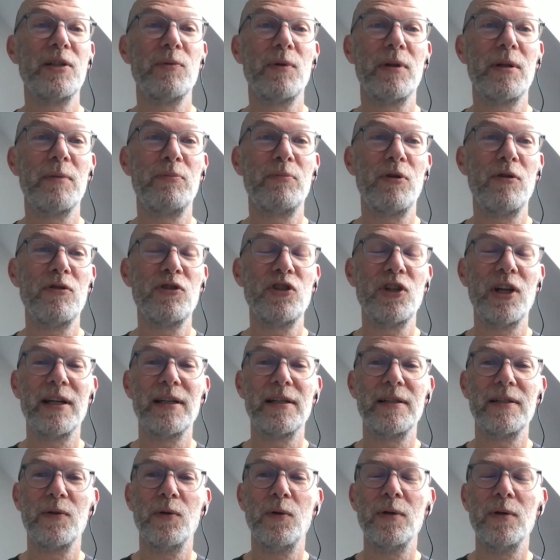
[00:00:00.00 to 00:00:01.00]
to other
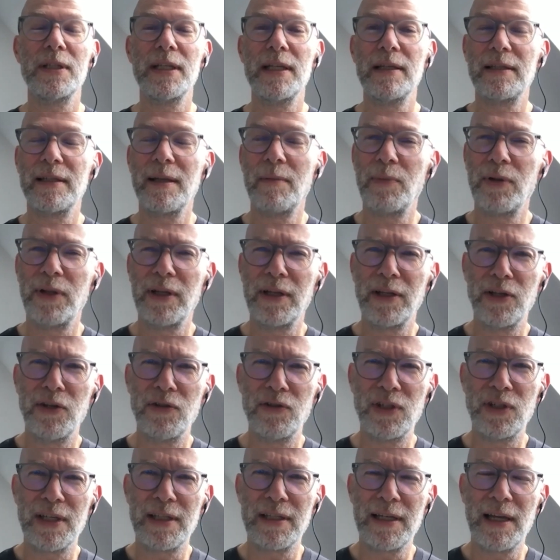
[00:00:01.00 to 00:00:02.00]
projects, or is it something you
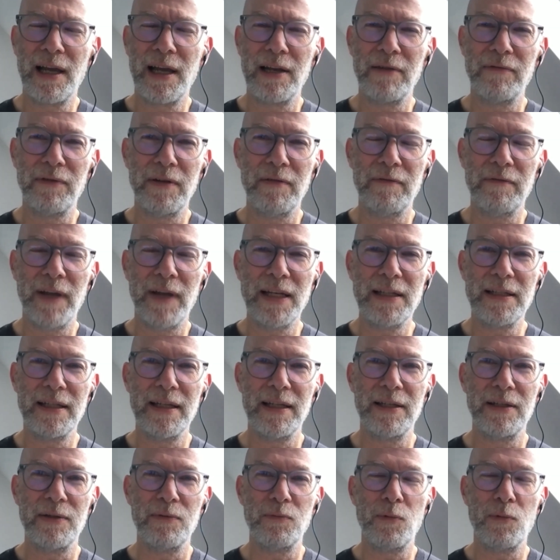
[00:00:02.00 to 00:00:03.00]
just kind of
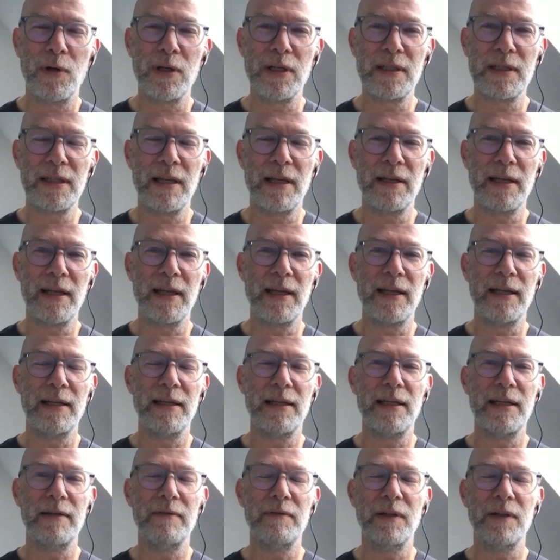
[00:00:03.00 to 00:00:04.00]
invented one Sunday
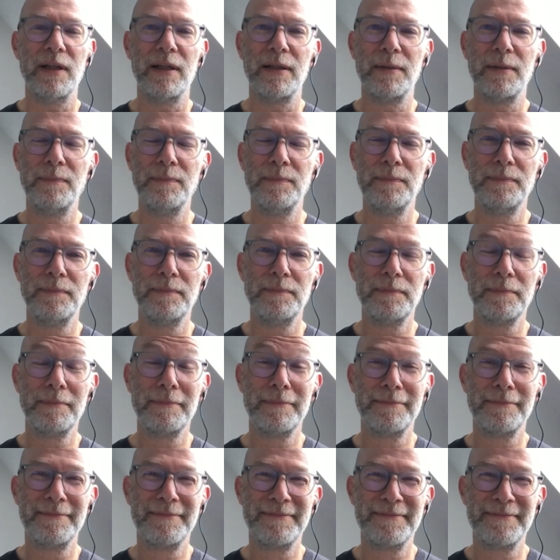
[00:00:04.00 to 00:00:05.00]

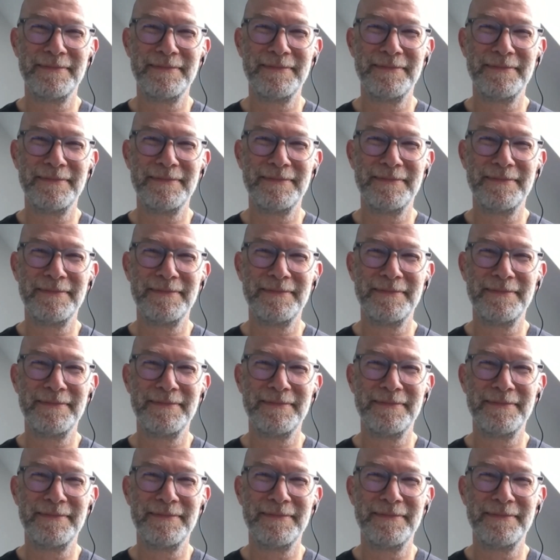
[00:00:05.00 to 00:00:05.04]
evening?